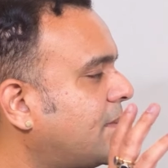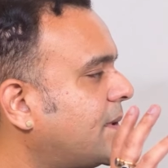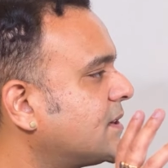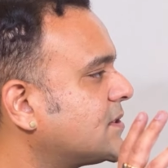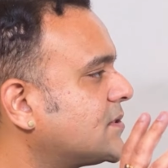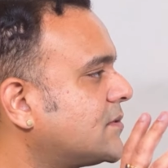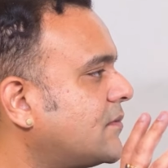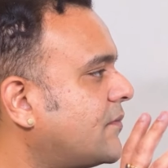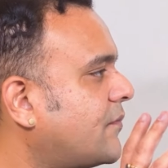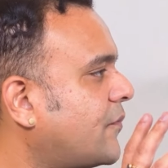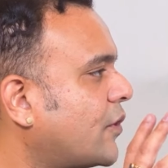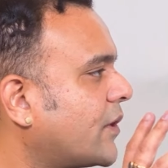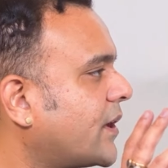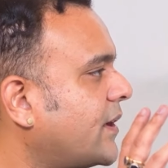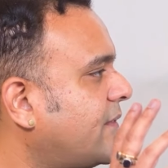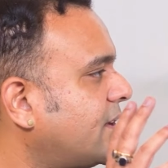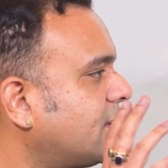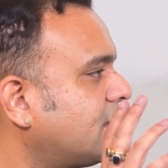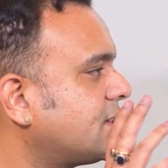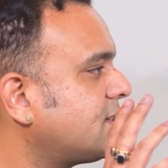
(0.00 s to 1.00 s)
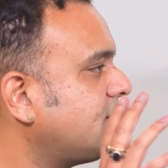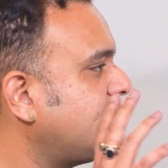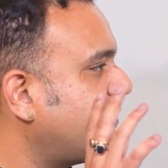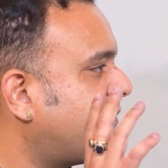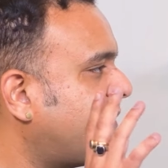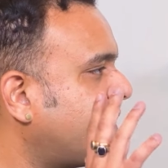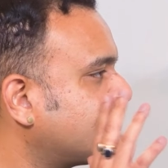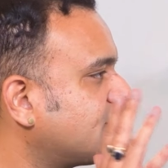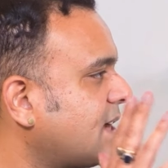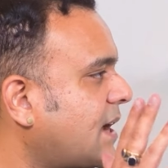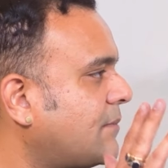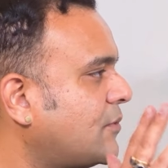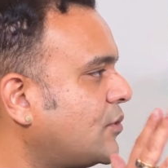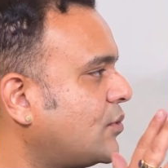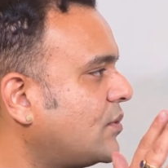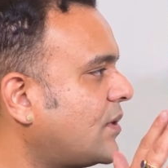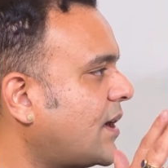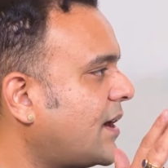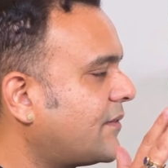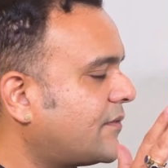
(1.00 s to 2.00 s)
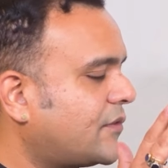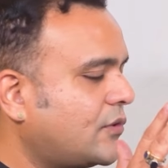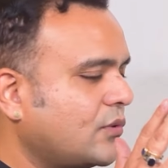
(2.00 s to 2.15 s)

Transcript: because for giving the CFA exam, you had